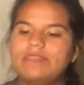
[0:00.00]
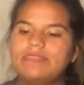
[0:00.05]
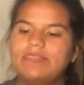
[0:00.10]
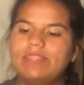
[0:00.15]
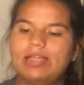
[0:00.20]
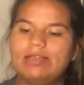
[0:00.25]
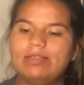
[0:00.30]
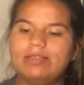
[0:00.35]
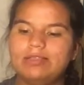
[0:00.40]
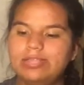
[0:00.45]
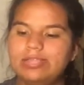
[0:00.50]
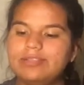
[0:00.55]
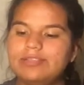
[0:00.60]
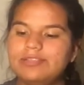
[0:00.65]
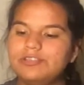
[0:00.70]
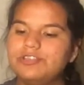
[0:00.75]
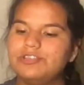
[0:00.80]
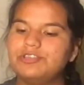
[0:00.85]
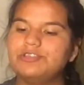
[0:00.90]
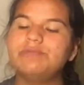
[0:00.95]
that
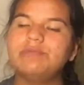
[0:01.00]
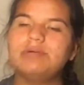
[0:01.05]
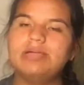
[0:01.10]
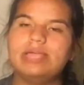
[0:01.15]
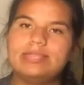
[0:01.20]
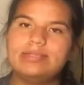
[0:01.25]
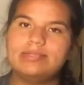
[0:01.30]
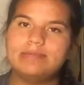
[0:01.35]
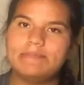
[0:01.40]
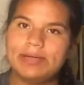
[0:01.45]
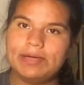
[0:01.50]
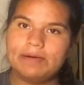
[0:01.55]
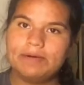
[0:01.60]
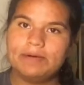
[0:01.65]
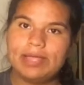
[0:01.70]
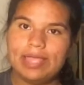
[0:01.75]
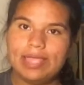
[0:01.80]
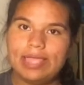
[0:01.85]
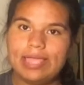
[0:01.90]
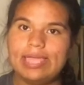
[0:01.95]
season 2 is
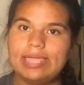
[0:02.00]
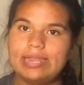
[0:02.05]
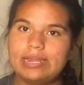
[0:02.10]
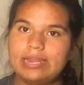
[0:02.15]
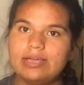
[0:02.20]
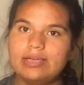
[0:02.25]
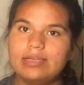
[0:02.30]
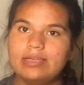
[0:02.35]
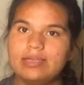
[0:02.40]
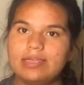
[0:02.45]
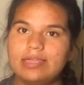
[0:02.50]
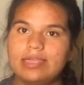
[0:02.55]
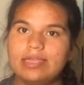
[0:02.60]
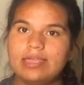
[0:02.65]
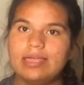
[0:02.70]
about Hannah